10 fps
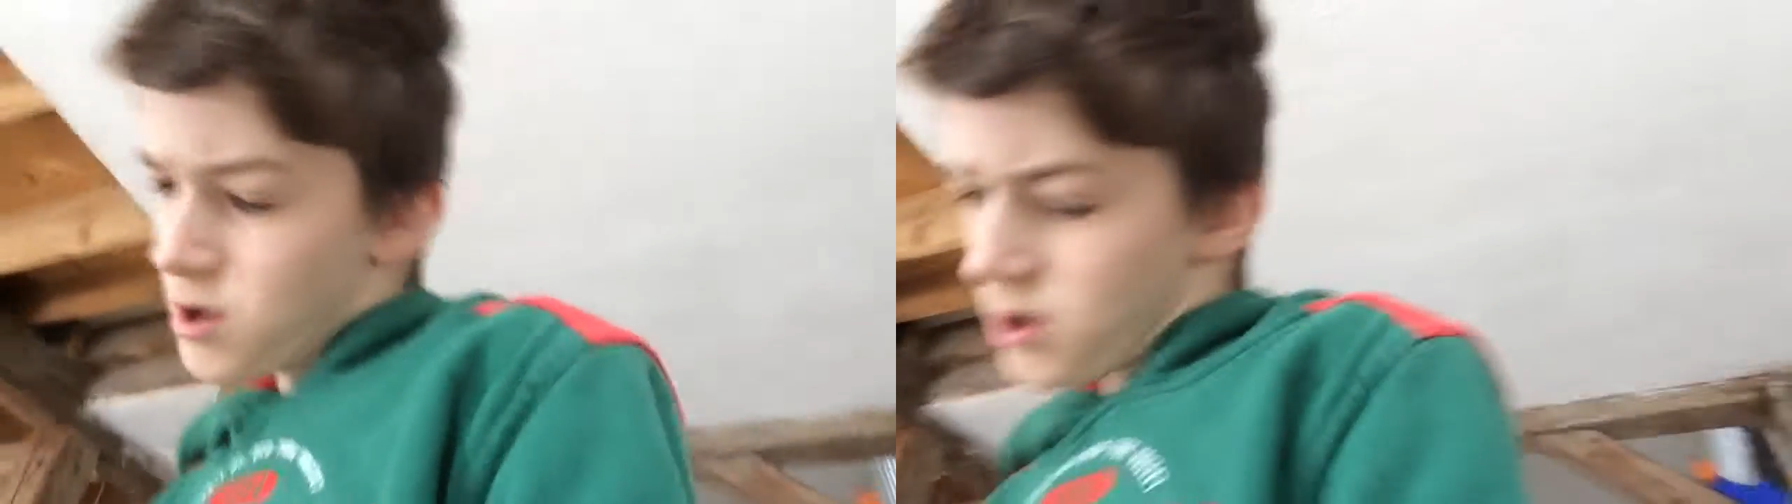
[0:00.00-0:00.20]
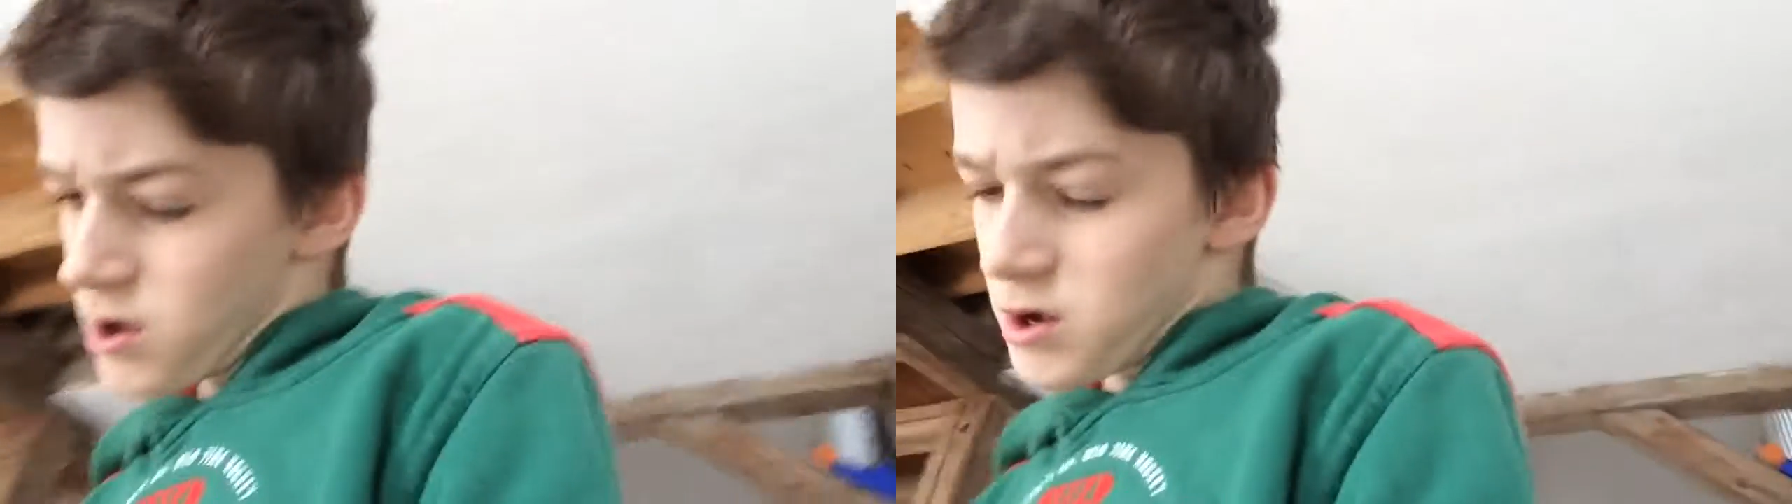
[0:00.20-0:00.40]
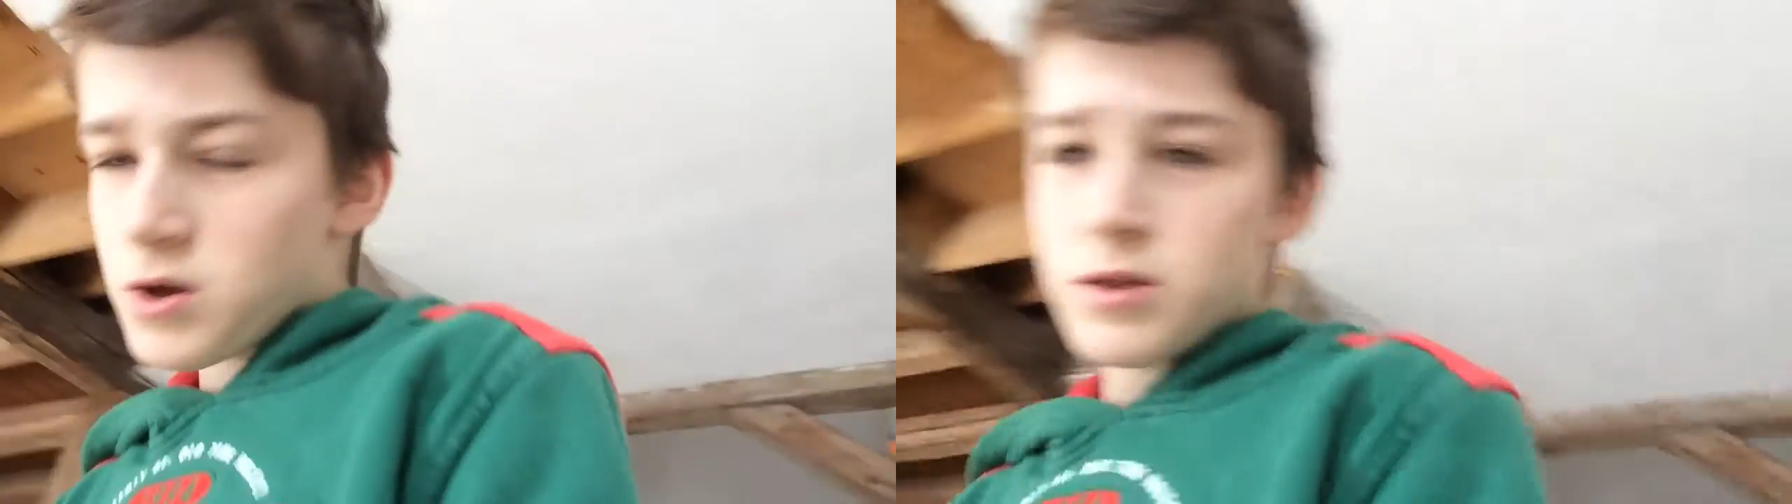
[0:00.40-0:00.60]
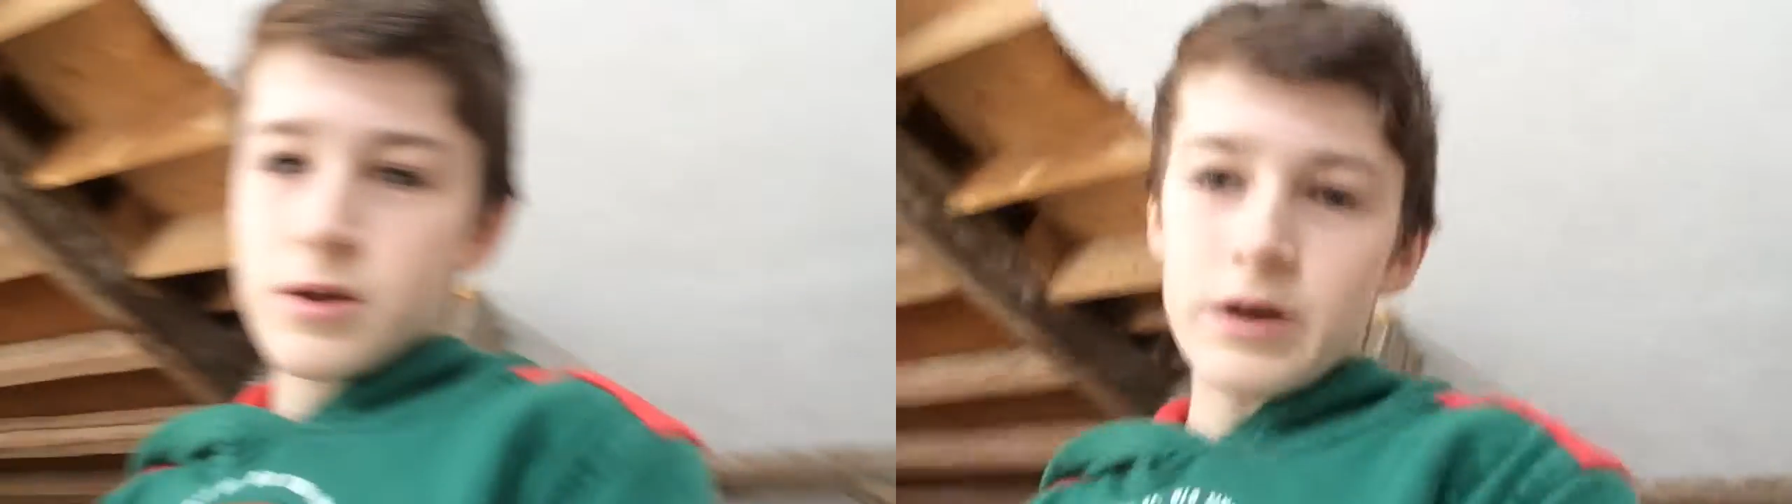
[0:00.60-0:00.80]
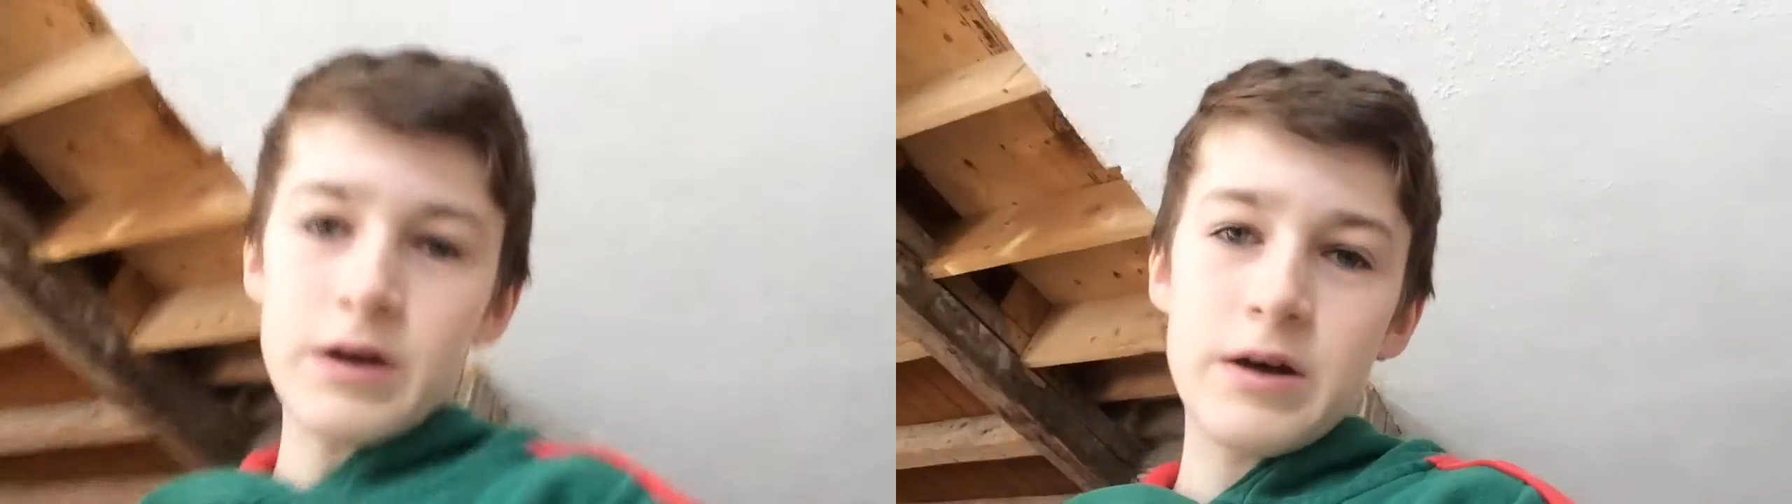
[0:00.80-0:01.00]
and I'm